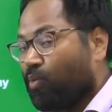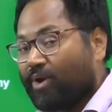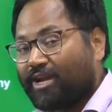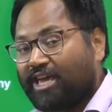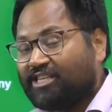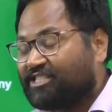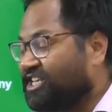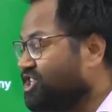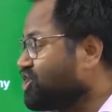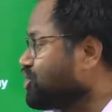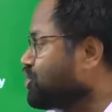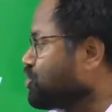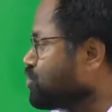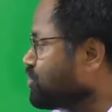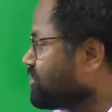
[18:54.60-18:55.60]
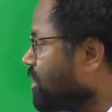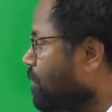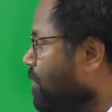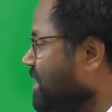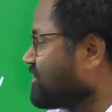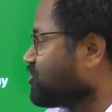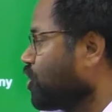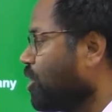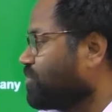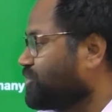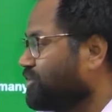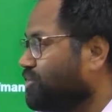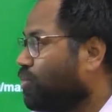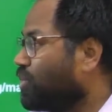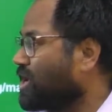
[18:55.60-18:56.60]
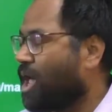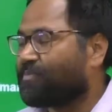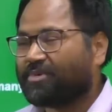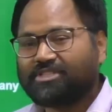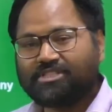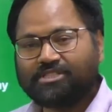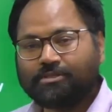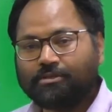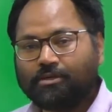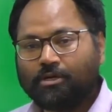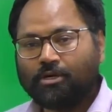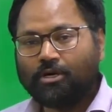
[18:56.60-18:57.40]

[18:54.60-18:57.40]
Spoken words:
when I say choose the best option, what happens?